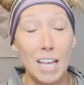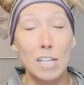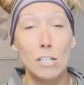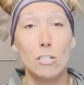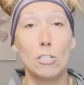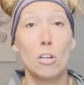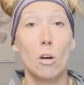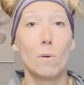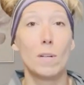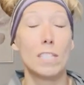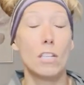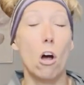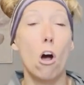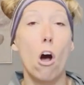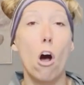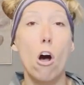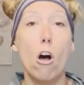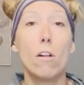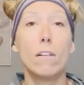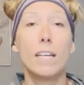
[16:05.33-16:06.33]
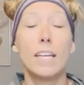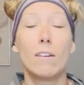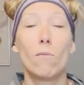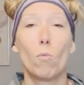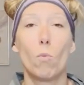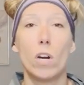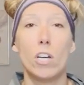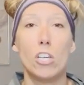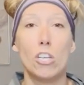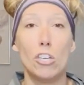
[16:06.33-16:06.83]
So it's all in
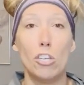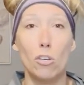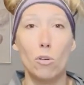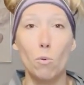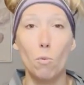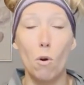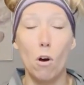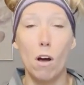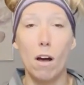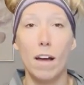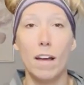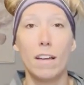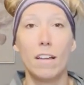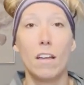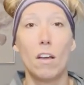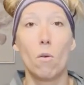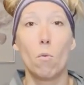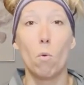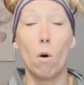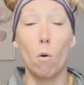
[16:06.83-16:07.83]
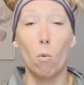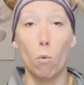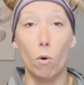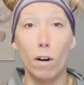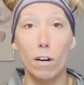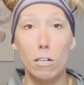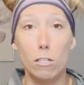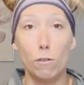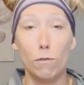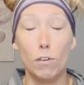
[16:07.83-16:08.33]
what you want, what
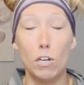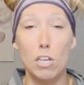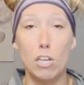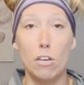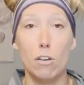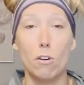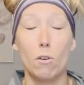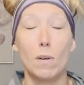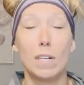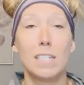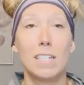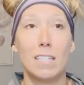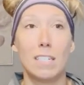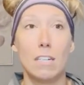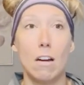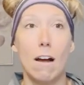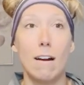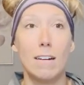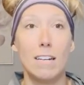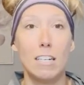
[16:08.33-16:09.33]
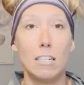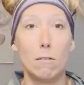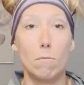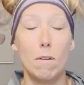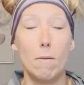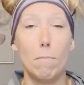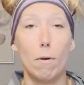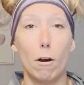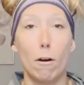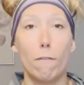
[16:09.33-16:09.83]
works for you. It does not need to be
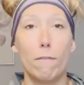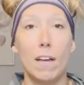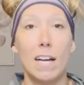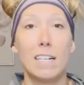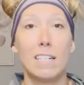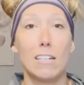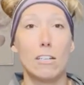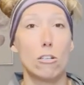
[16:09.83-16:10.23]
perfect.